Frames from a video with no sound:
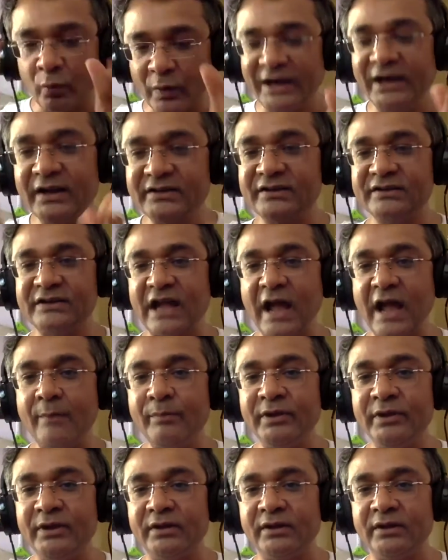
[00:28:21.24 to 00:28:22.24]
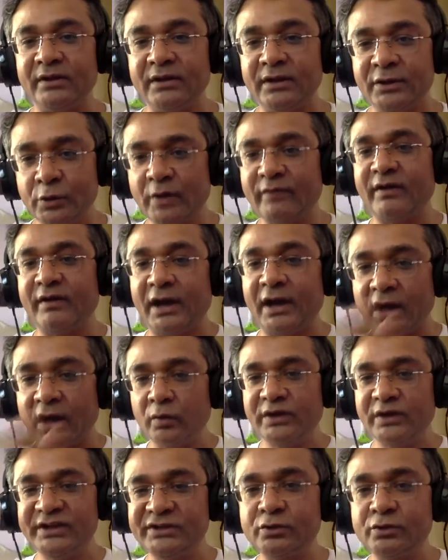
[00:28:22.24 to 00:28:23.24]
does this happen? You have
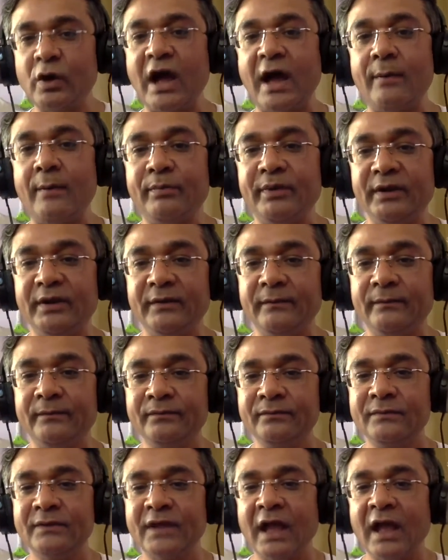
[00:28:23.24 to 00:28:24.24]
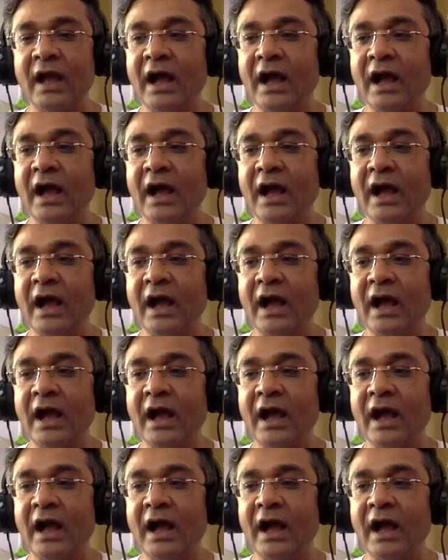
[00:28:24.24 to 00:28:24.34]
allowed this to happen. Mm.